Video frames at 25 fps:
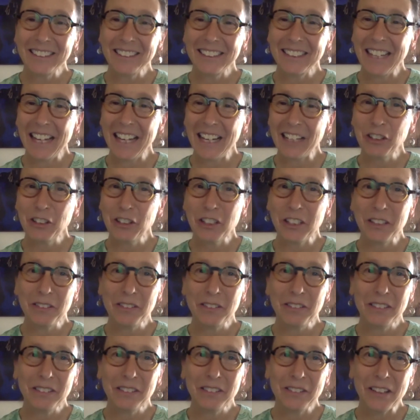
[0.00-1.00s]

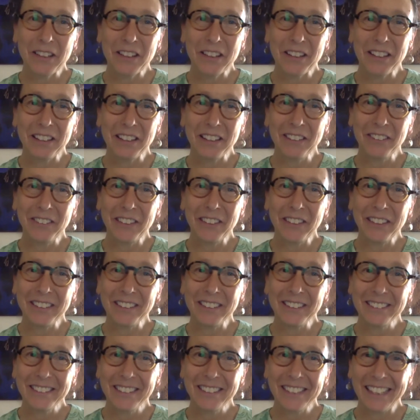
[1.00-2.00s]
connection with all of
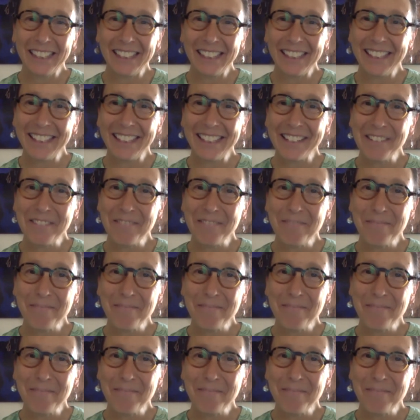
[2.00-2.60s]
you. Thank you.